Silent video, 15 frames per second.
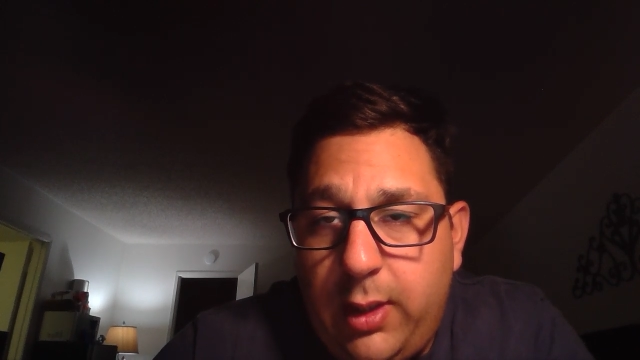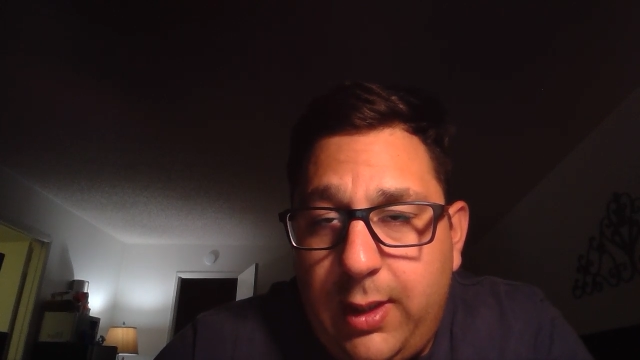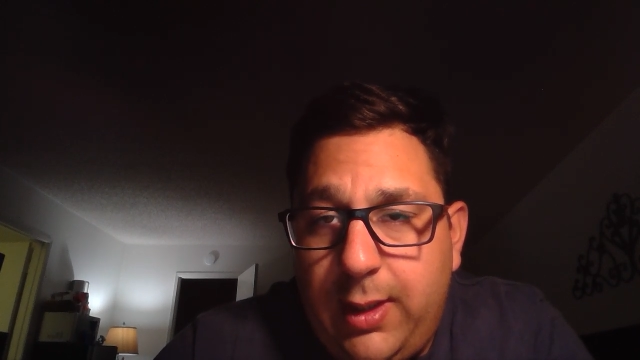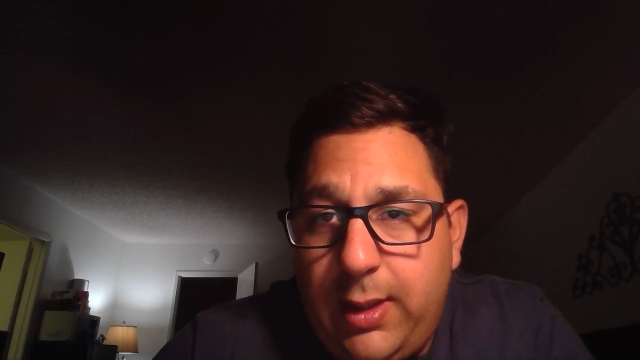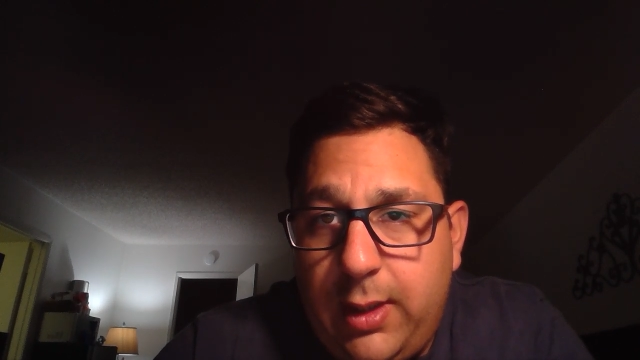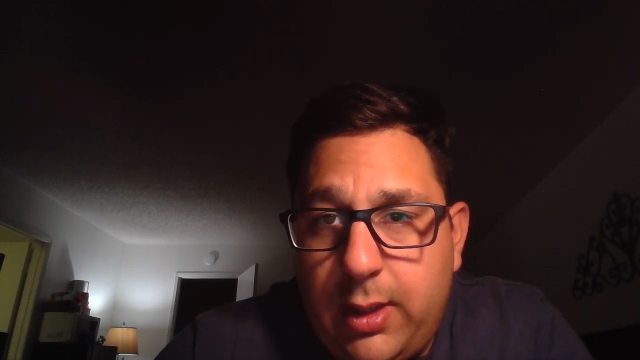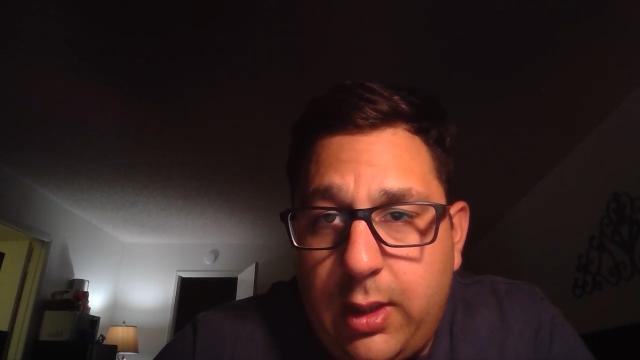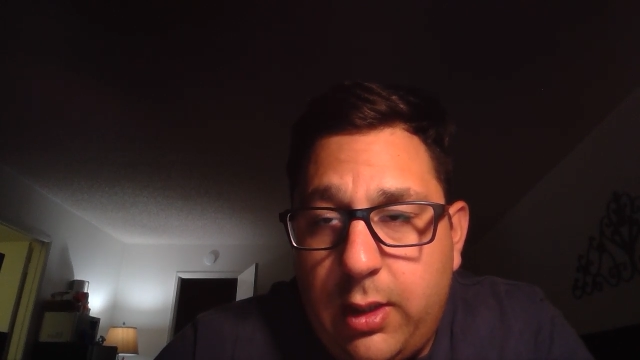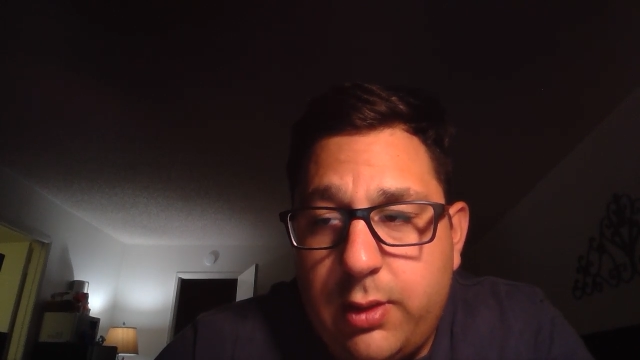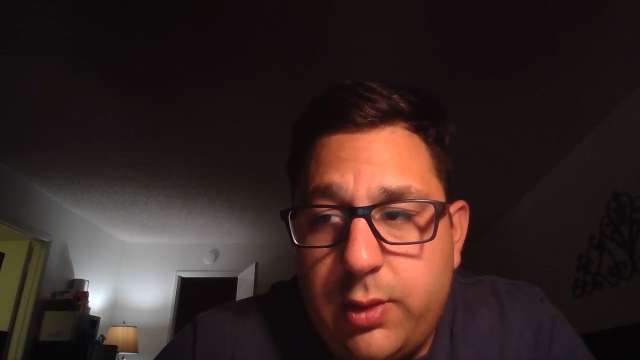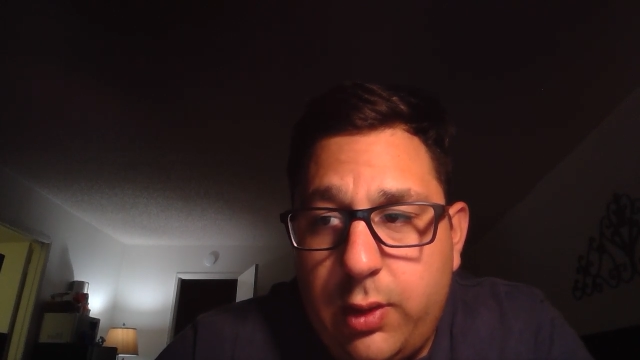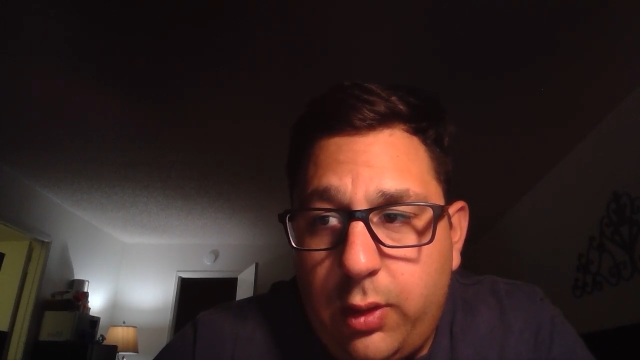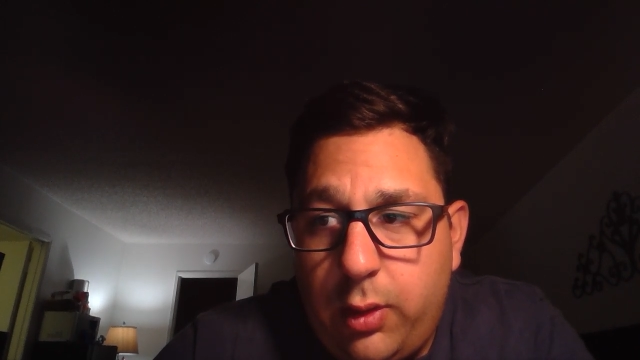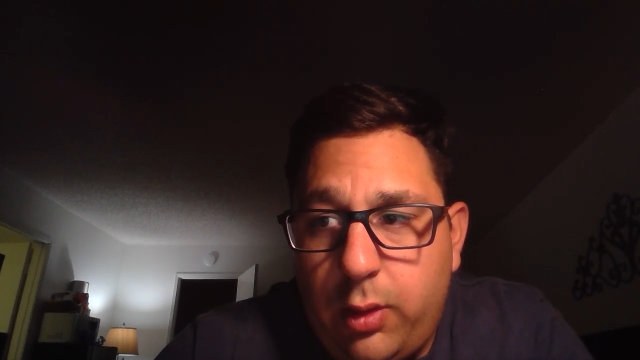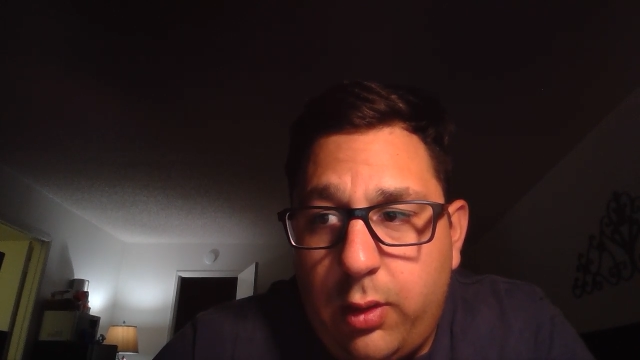niña
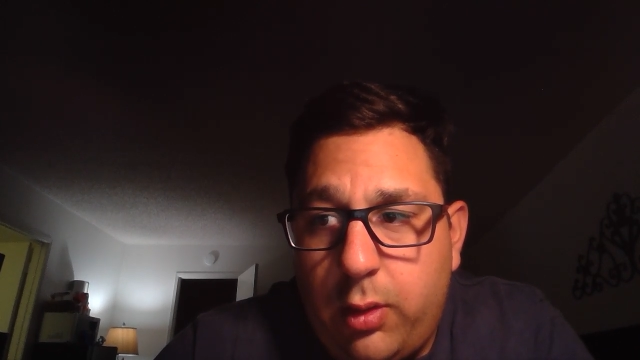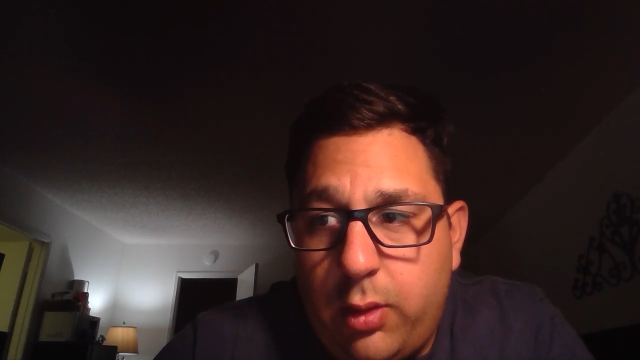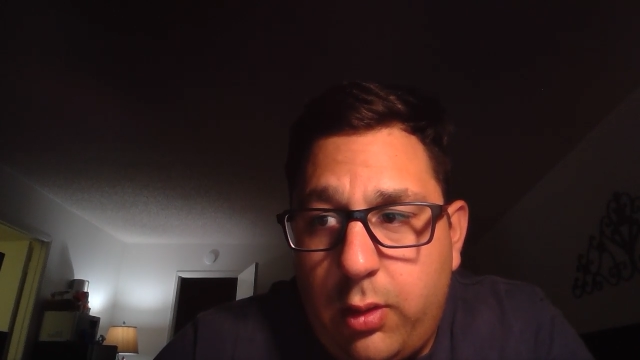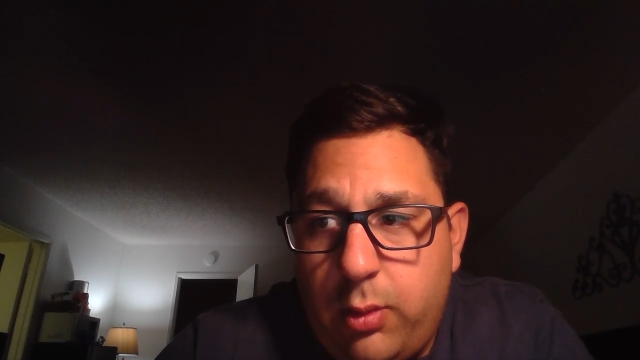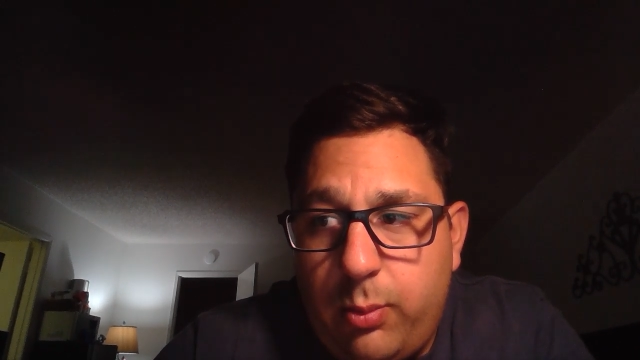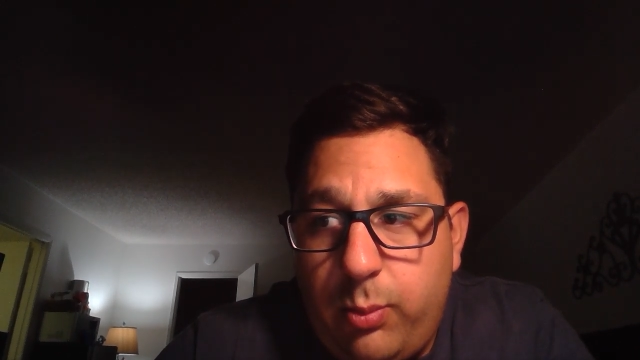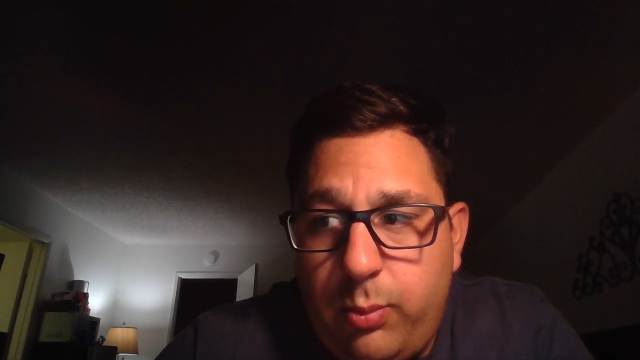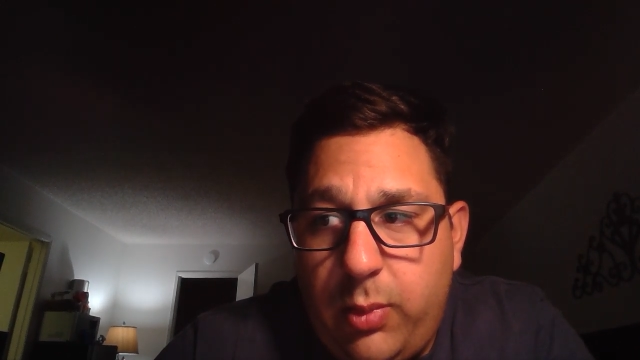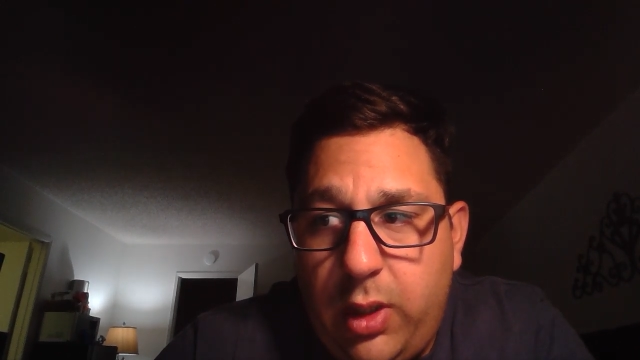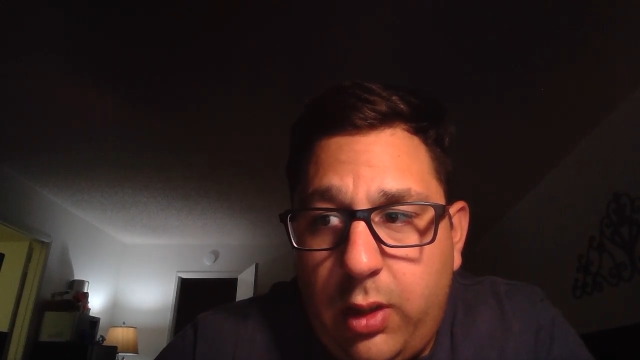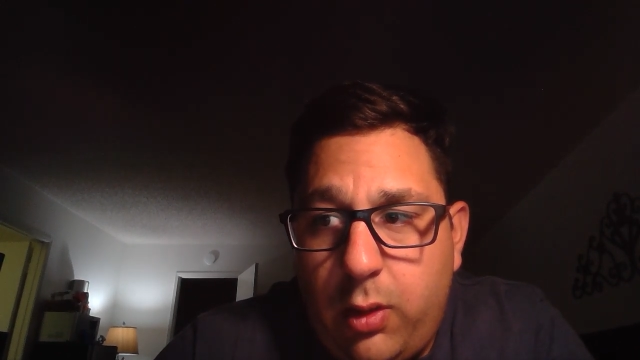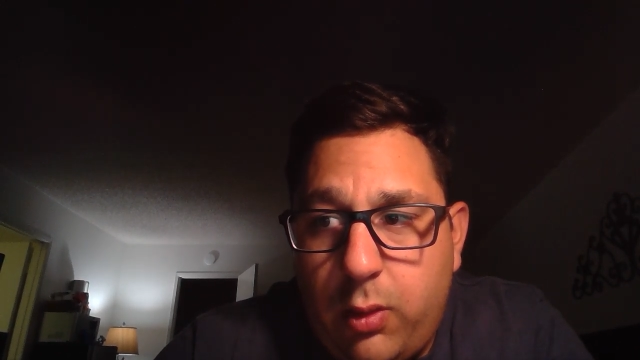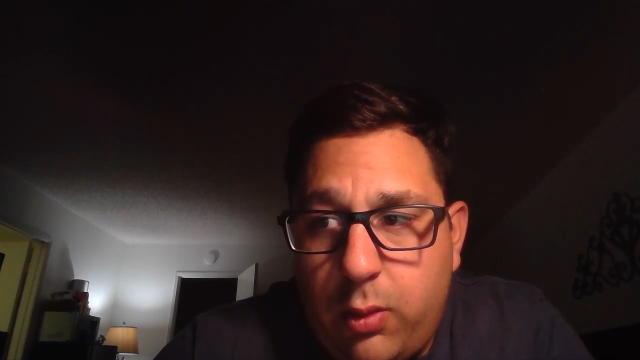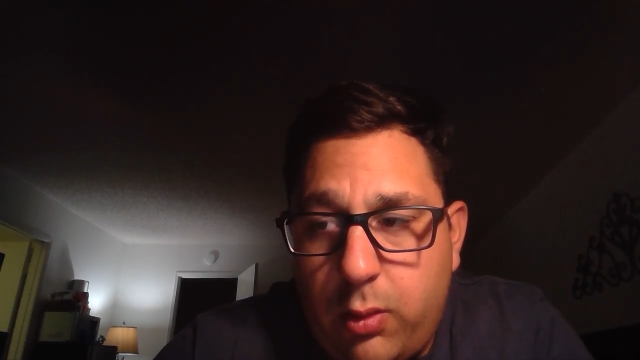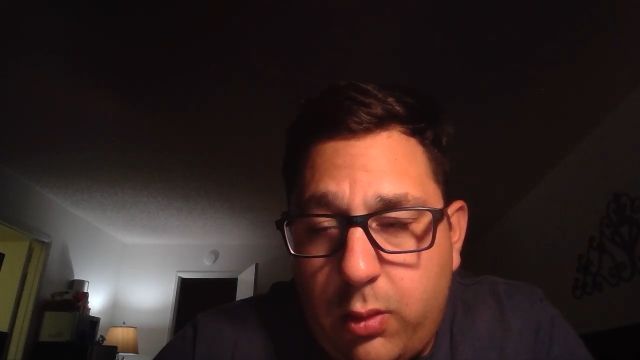is a girl,
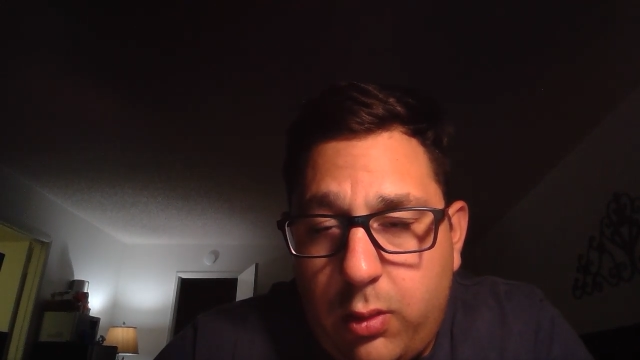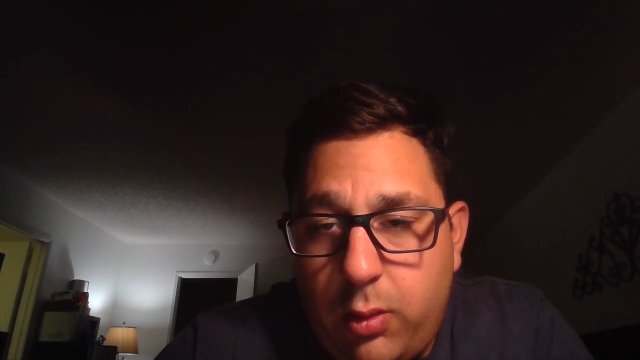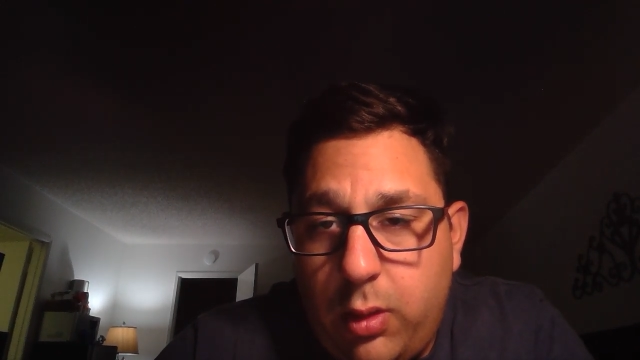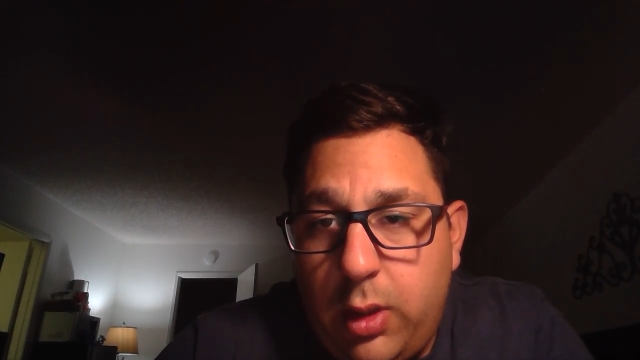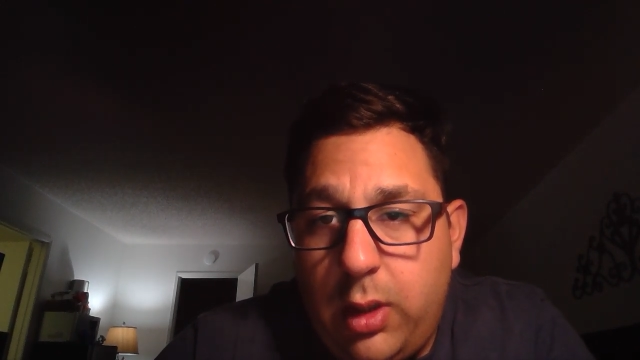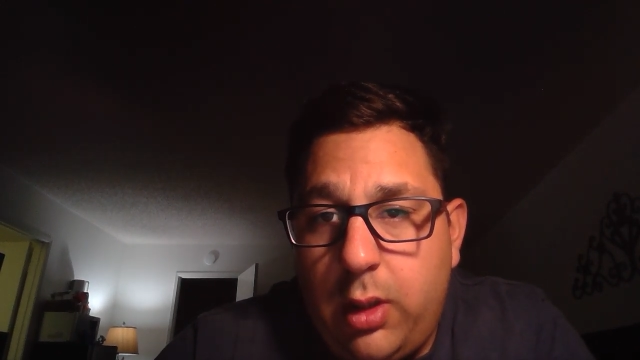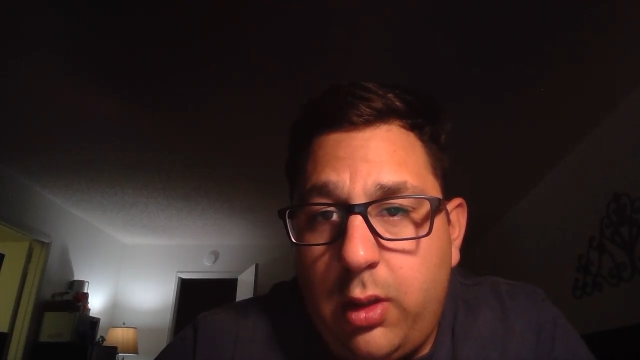mijo